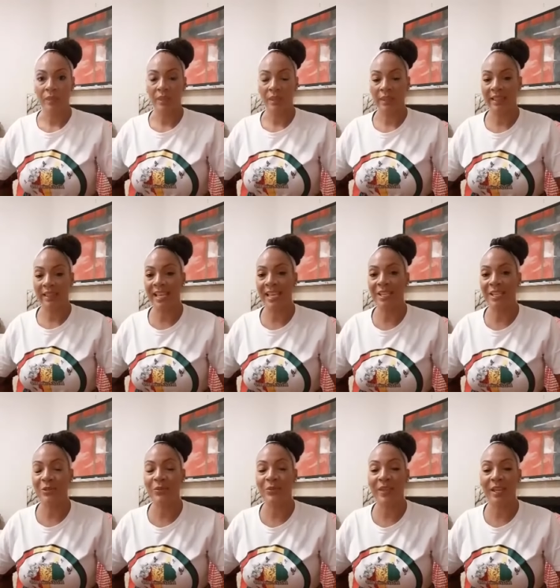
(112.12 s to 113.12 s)
Thank
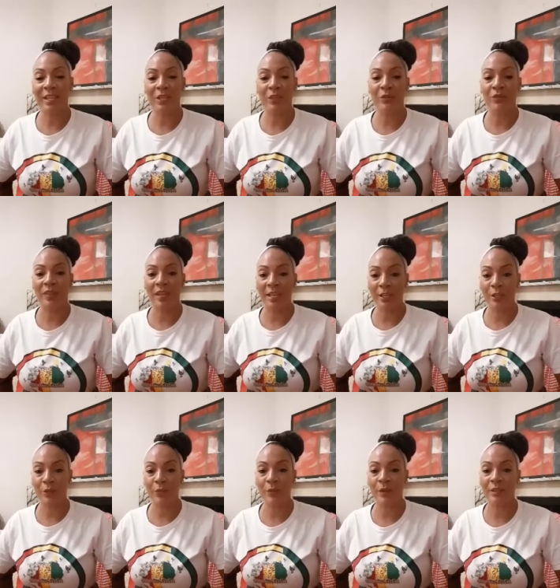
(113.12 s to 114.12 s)
you, thank you, thank you,
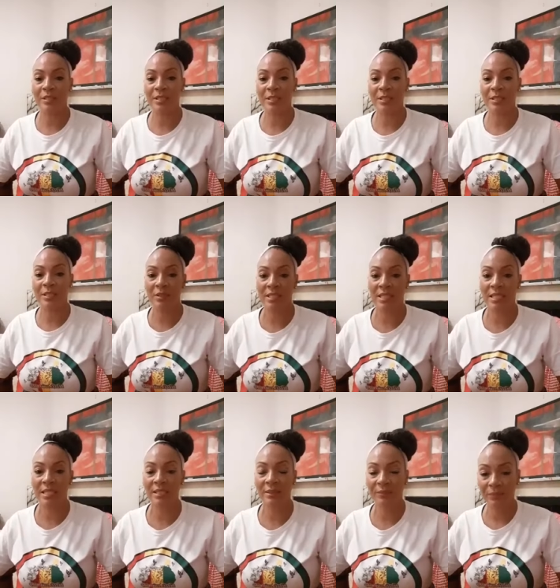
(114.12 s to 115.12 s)
Mercy,
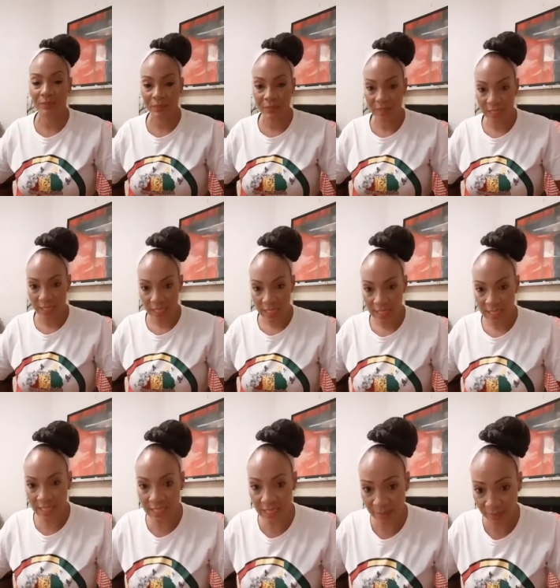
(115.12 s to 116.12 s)
Mercy.
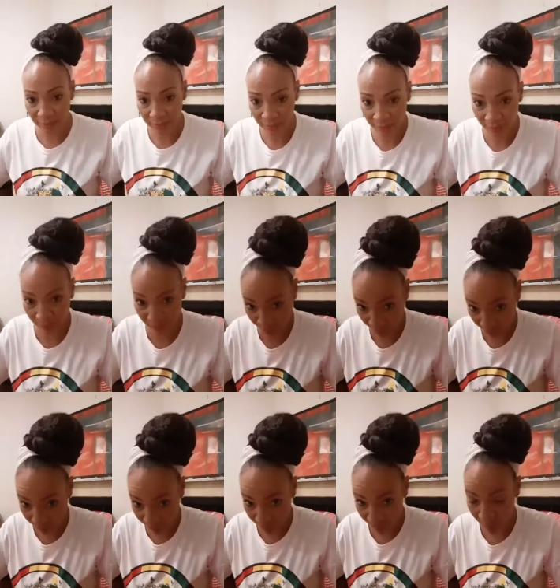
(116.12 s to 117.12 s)
Sister
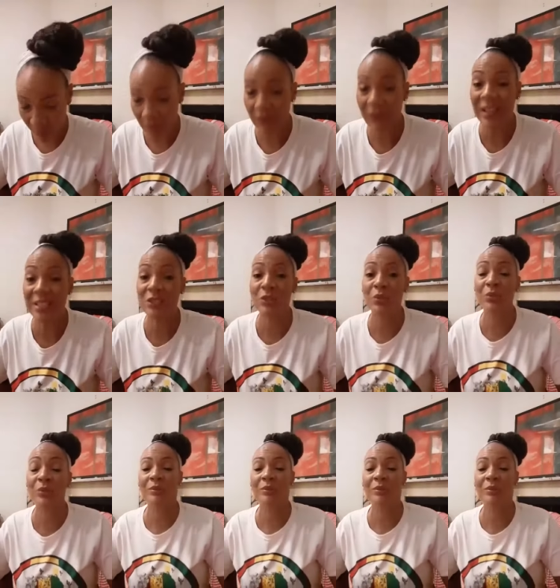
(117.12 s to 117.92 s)
Fatu,